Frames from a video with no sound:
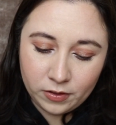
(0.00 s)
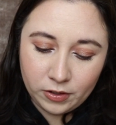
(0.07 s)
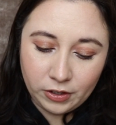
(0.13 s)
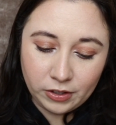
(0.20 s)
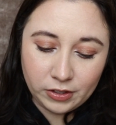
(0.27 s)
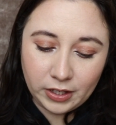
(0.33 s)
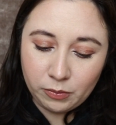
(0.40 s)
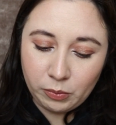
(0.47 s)
you
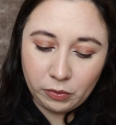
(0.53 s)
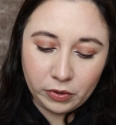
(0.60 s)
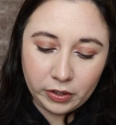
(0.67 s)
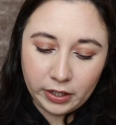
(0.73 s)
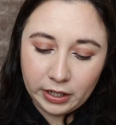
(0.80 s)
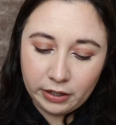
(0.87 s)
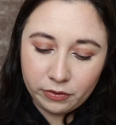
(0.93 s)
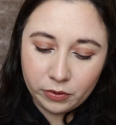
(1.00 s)
just have to be really
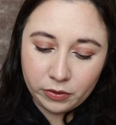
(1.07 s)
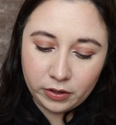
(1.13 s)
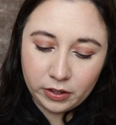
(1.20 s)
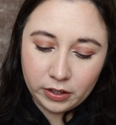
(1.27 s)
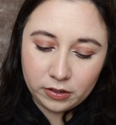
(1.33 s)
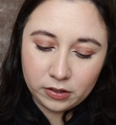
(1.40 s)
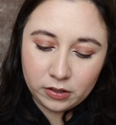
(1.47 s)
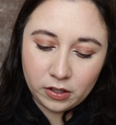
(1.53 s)
careful with
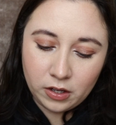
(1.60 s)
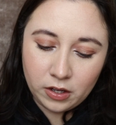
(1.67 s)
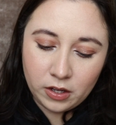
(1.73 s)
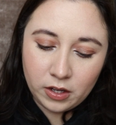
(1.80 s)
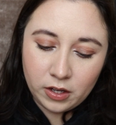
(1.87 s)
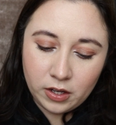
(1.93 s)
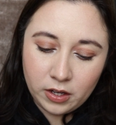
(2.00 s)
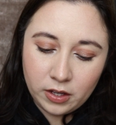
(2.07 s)

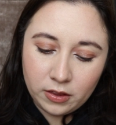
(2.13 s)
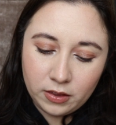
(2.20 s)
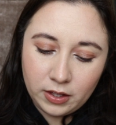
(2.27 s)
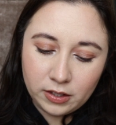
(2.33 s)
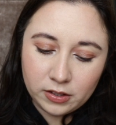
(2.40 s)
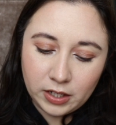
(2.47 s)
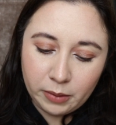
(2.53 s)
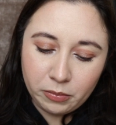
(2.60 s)

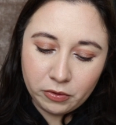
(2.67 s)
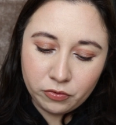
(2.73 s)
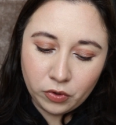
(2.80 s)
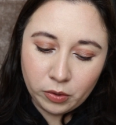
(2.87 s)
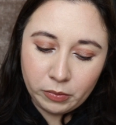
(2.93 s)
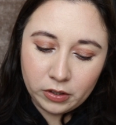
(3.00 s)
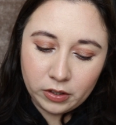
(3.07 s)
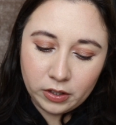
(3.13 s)
these type of
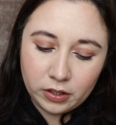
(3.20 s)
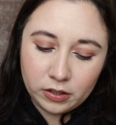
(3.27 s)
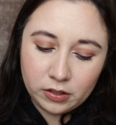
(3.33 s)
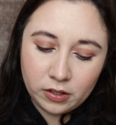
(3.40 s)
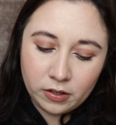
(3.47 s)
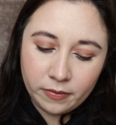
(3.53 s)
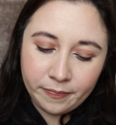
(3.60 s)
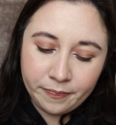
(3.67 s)

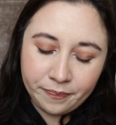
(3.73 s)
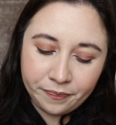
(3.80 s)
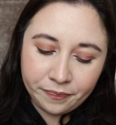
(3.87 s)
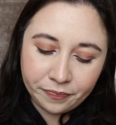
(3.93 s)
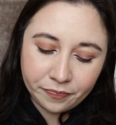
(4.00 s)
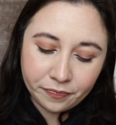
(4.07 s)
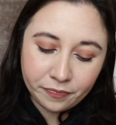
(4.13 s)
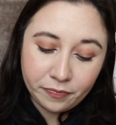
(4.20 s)
formulas.
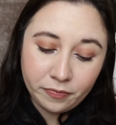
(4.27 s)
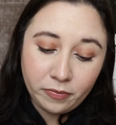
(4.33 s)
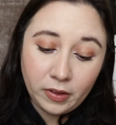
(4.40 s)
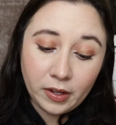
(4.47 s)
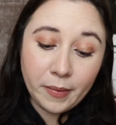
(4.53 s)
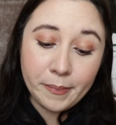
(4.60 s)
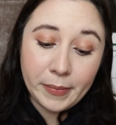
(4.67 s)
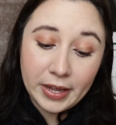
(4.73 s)

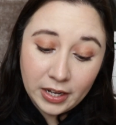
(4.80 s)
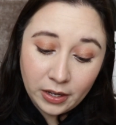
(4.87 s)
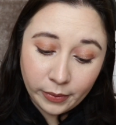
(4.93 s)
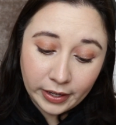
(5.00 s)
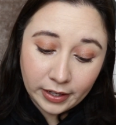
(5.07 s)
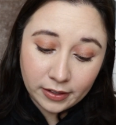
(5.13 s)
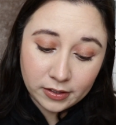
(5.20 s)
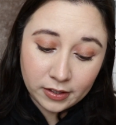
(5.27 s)
But
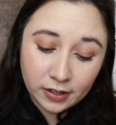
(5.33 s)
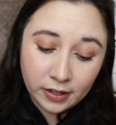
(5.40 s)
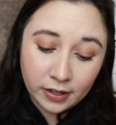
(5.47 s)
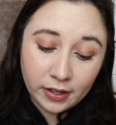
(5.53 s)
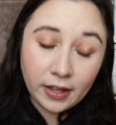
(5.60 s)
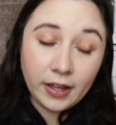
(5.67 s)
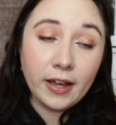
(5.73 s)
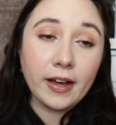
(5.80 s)
anyways,
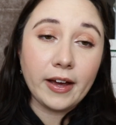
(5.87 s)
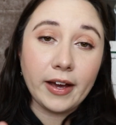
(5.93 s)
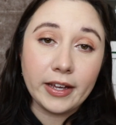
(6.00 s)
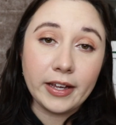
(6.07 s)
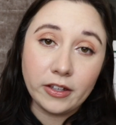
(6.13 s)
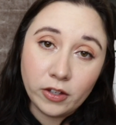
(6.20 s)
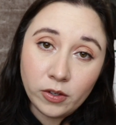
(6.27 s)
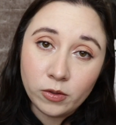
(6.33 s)
I
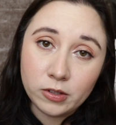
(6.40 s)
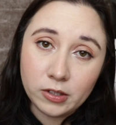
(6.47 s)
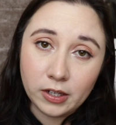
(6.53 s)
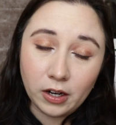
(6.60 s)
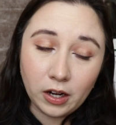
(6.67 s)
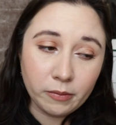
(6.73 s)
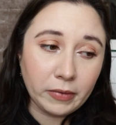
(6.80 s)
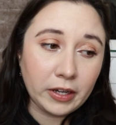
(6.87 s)
used
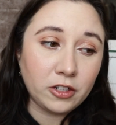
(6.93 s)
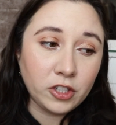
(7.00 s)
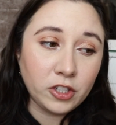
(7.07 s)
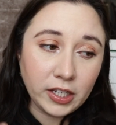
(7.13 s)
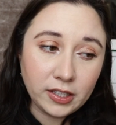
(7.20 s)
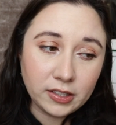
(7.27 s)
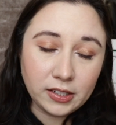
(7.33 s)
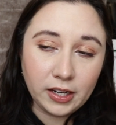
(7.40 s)
it on my
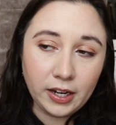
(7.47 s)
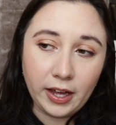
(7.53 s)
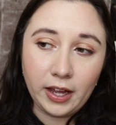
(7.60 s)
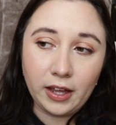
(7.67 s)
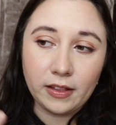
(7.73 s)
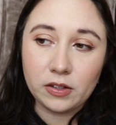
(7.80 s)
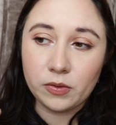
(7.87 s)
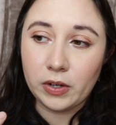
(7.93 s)
cheeks
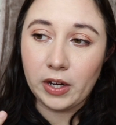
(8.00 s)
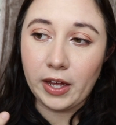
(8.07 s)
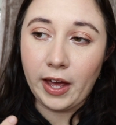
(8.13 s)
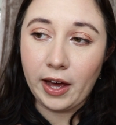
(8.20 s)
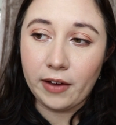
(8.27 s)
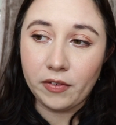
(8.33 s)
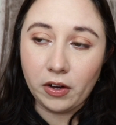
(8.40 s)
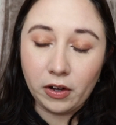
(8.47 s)
today. That's what I
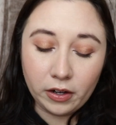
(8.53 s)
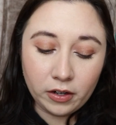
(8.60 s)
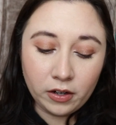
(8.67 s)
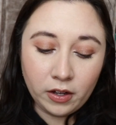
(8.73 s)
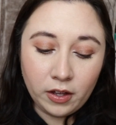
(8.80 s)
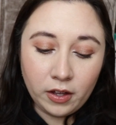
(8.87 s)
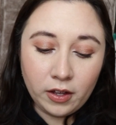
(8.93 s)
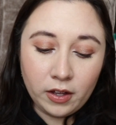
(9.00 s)
have on.
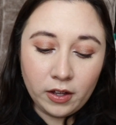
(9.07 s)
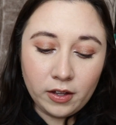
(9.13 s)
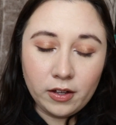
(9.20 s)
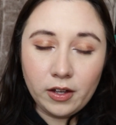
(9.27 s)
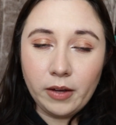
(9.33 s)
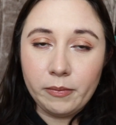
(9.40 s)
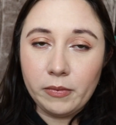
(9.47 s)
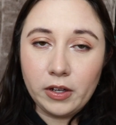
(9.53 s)

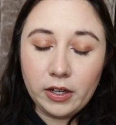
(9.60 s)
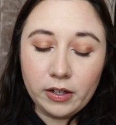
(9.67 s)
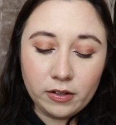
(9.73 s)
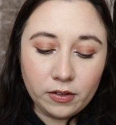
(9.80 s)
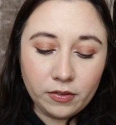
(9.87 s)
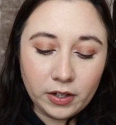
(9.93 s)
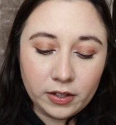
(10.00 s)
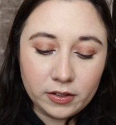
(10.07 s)
I
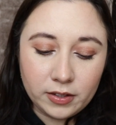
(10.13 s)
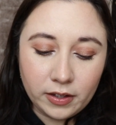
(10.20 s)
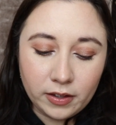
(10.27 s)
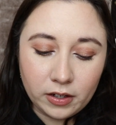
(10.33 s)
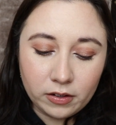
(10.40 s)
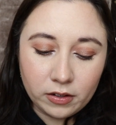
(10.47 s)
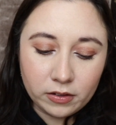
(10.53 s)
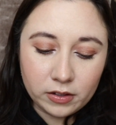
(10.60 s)
know I say
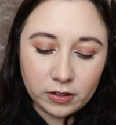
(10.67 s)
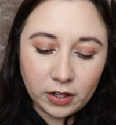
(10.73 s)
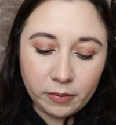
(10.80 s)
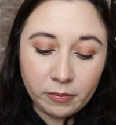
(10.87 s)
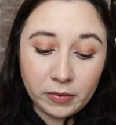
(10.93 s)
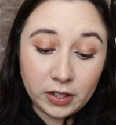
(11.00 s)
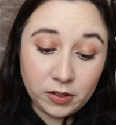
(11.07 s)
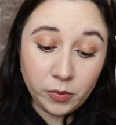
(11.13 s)
that all the
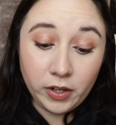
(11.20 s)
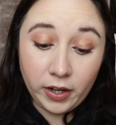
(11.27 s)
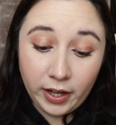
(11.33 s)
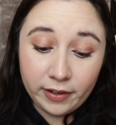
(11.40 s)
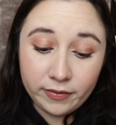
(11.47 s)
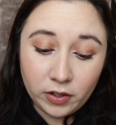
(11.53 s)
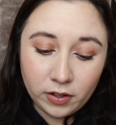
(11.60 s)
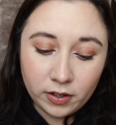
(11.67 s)
time. That's what I
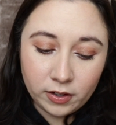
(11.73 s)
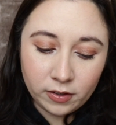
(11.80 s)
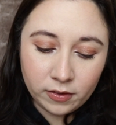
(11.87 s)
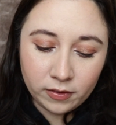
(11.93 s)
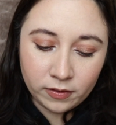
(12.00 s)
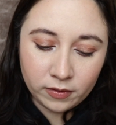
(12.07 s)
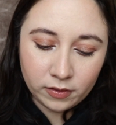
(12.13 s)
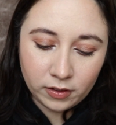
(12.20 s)
have on,
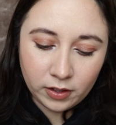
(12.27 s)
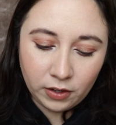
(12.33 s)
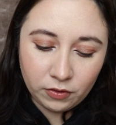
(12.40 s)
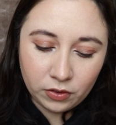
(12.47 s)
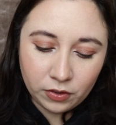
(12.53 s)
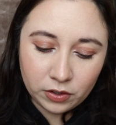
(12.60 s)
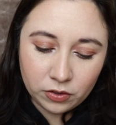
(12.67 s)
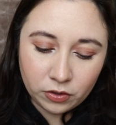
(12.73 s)
even
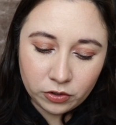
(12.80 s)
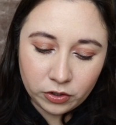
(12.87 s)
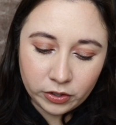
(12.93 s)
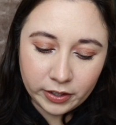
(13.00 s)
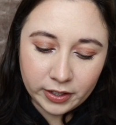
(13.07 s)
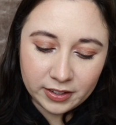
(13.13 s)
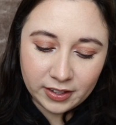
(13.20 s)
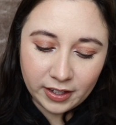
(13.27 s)
though I told you
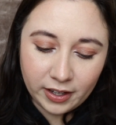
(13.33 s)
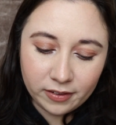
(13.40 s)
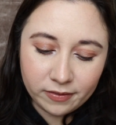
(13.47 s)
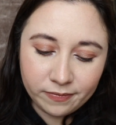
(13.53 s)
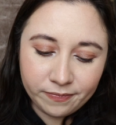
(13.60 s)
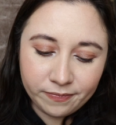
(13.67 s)
guys that.